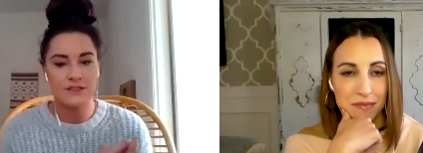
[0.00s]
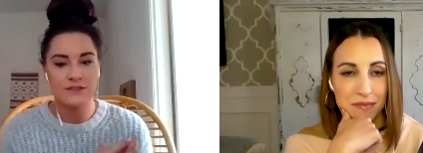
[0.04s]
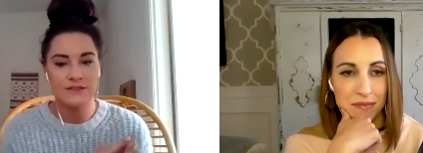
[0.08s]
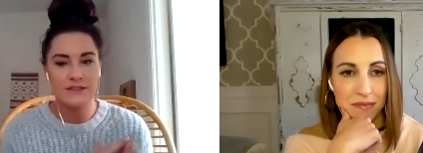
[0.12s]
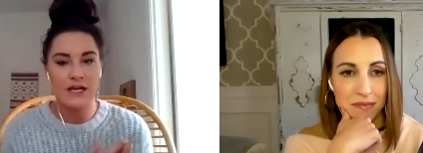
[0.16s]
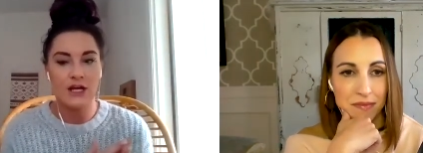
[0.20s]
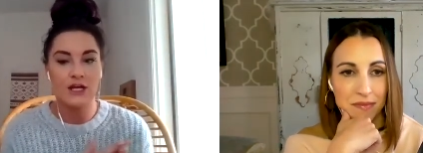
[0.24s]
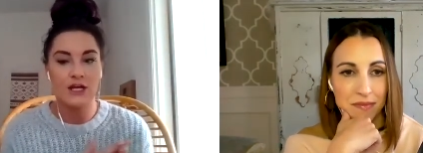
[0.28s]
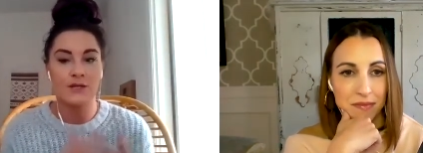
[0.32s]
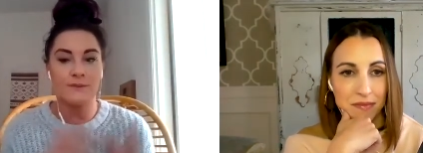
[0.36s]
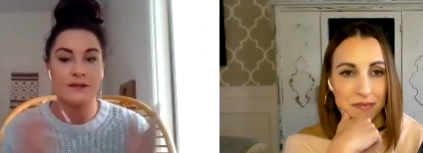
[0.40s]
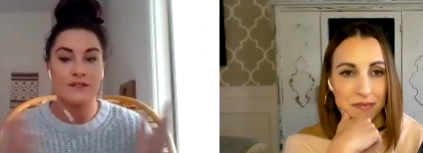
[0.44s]

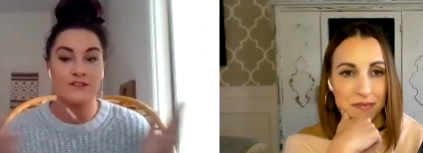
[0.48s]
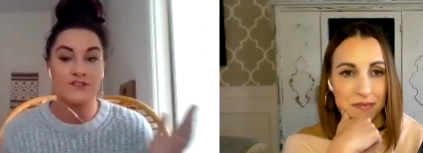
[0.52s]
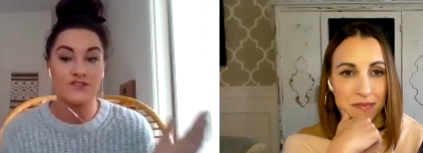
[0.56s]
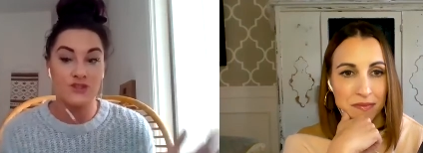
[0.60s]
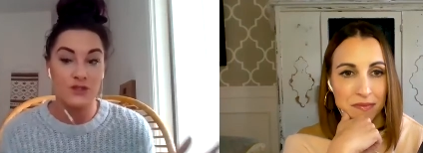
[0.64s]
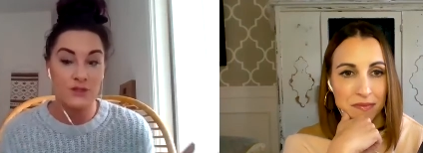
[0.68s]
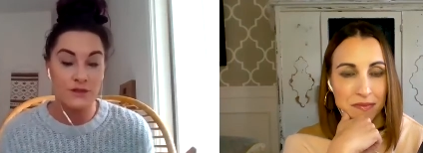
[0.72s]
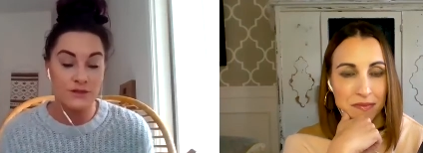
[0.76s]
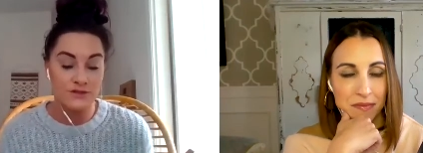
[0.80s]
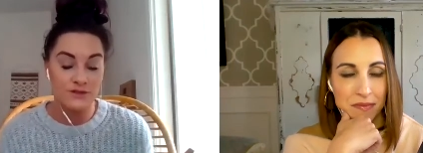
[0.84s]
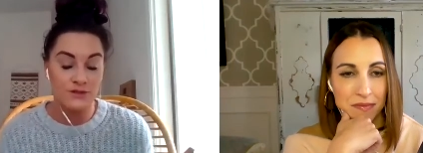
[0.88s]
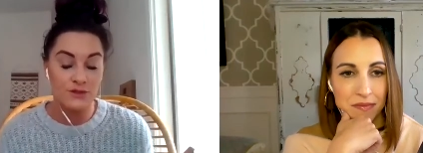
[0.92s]
Speaker 1: telling my
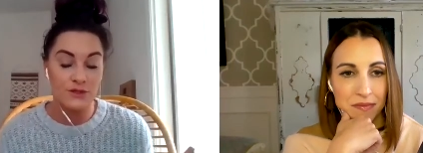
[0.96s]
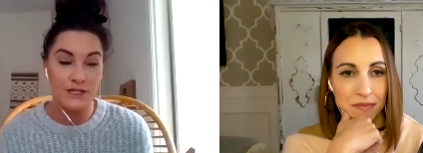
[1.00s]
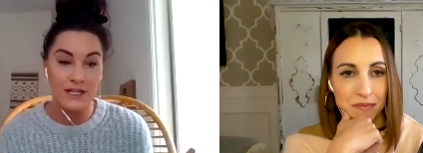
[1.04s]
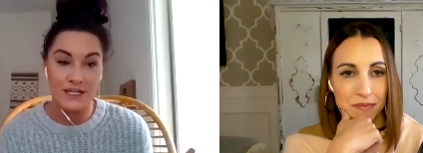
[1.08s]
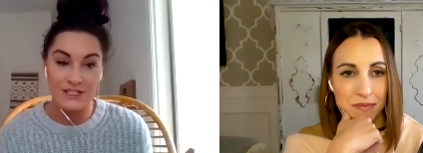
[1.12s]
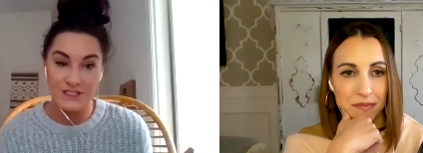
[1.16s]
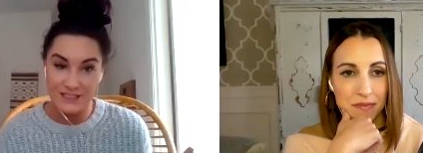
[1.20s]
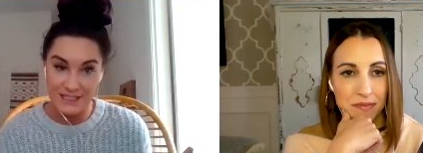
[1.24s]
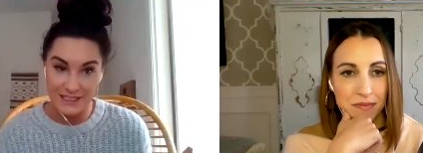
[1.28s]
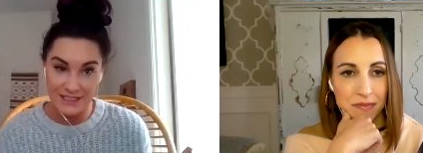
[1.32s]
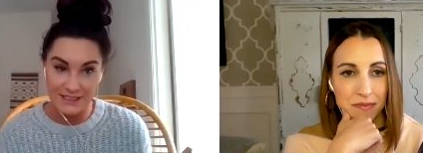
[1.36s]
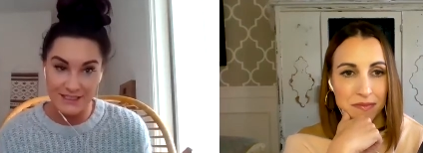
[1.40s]
story
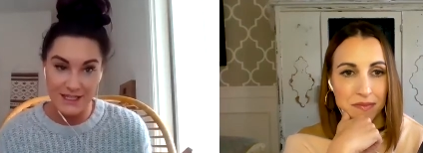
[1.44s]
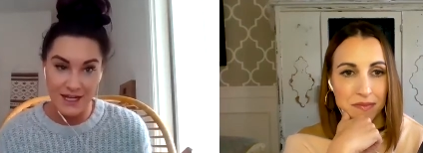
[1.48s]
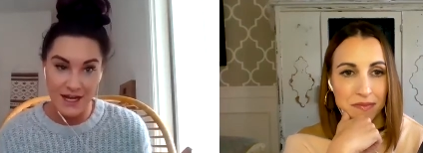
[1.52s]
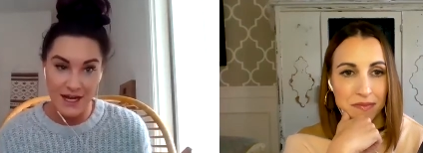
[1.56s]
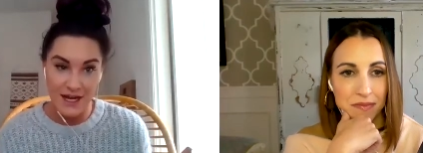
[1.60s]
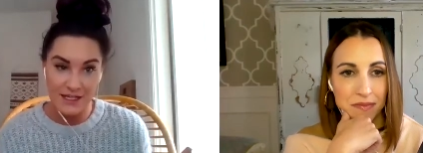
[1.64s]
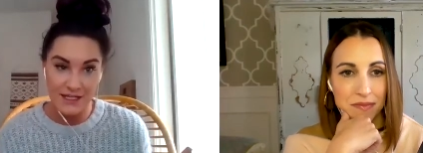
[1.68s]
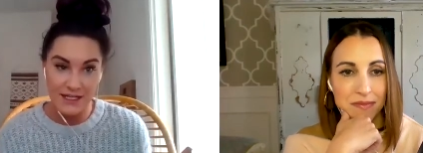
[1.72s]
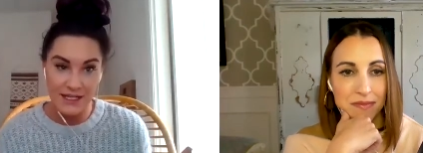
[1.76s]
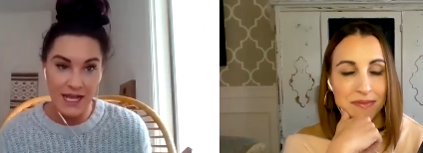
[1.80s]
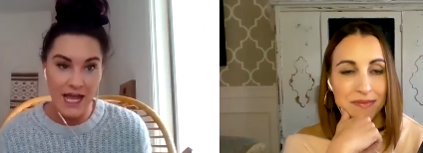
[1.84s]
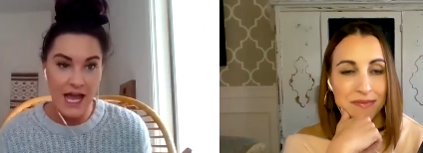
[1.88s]
on
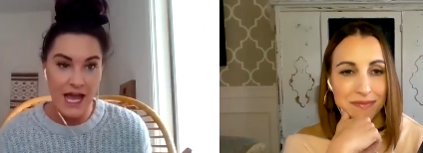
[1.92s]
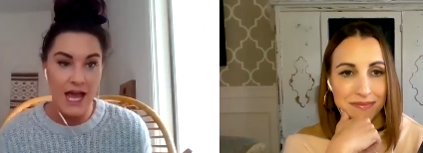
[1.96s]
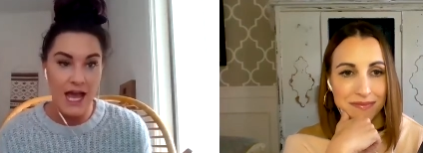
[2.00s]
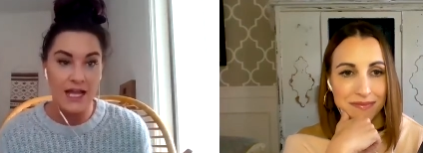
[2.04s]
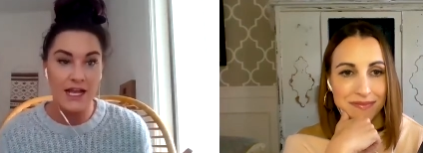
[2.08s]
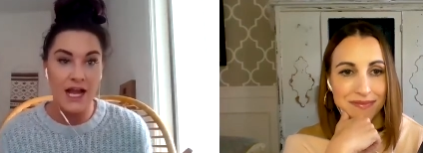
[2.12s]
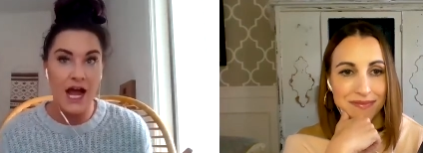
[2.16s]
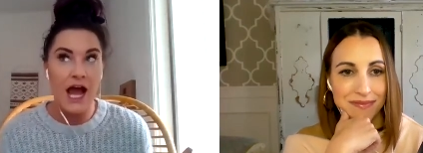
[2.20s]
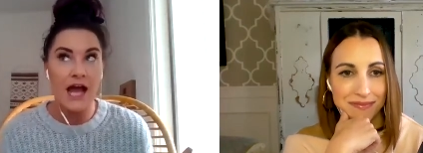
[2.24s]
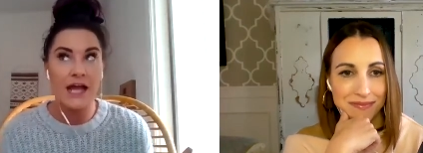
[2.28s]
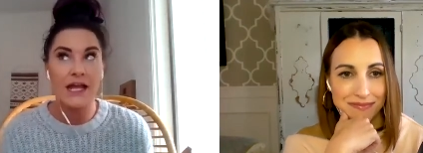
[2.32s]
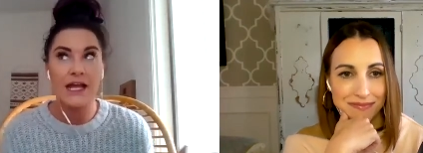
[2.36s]
tiktok
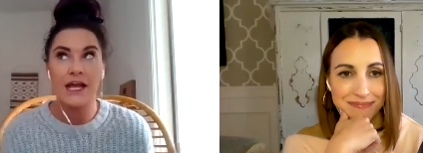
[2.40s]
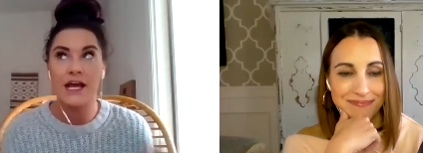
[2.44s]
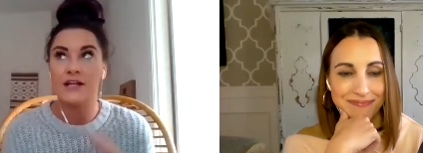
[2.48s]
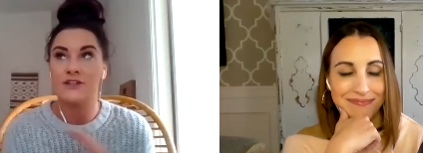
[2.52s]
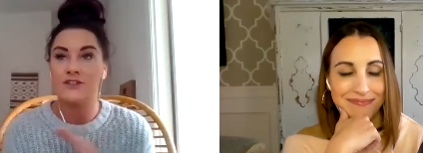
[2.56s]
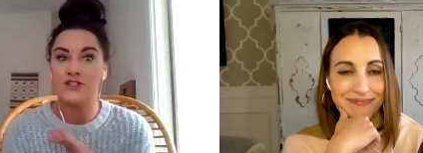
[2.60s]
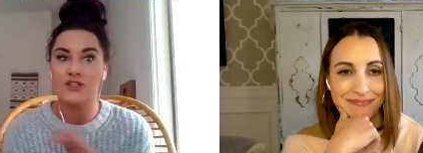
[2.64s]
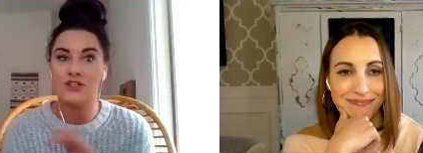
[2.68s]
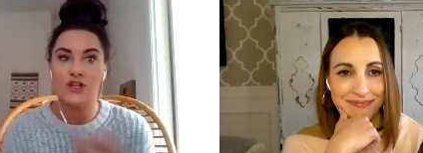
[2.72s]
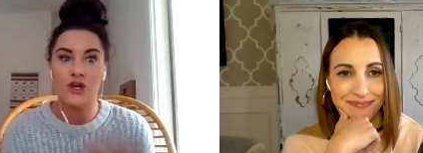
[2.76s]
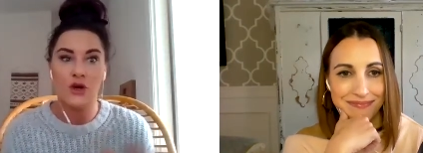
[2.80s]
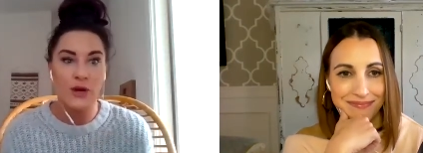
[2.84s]
and i
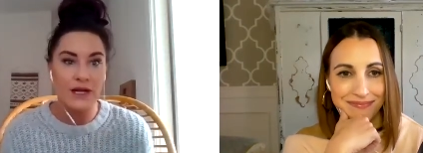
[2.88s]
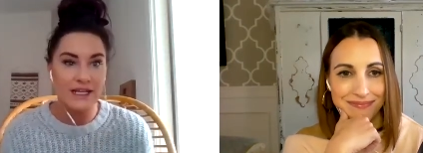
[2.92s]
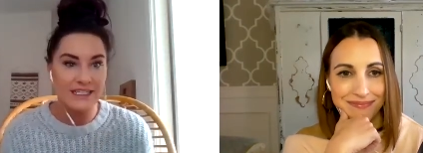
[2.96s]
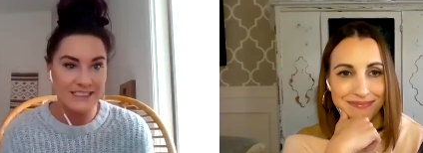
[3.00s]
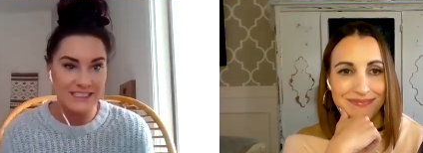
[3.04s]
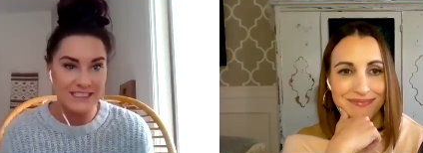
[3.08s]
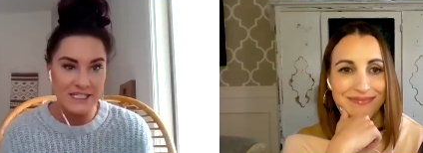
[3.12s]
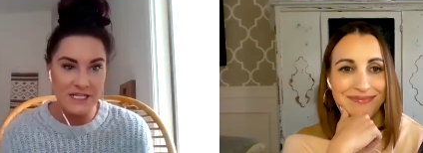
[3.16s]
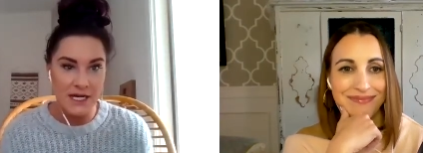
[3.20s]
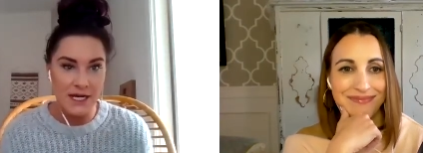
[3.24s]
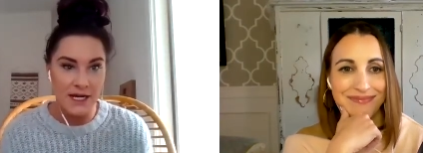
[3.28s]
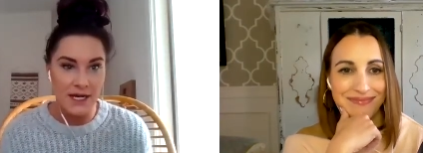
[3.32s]
had no
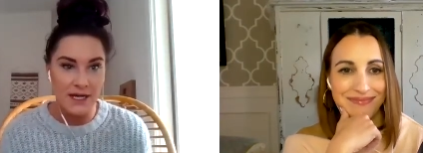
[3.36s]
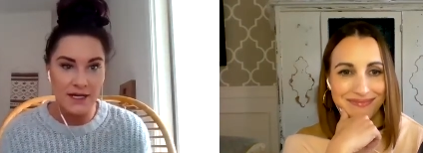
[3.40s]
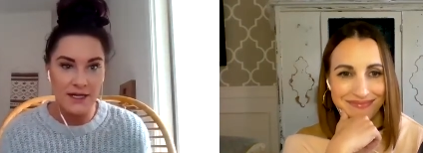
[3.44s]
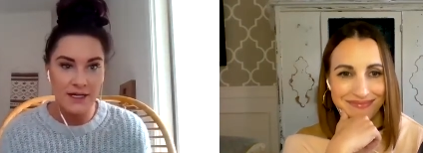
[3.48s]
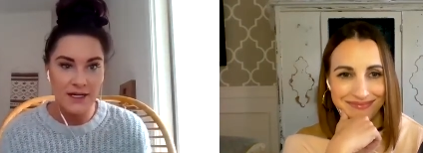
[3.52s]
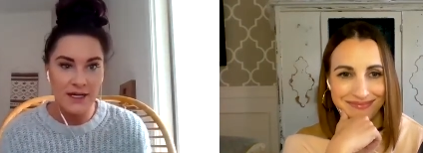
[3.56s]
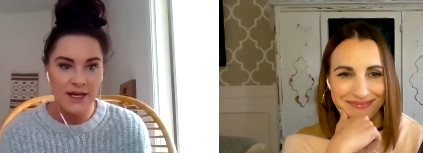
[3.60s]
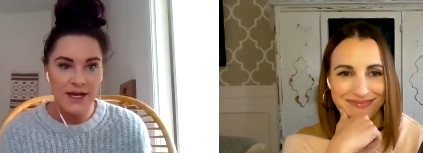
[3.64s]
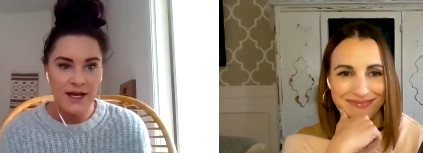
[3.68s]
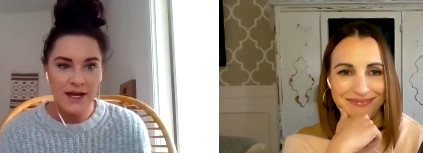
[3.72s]
idea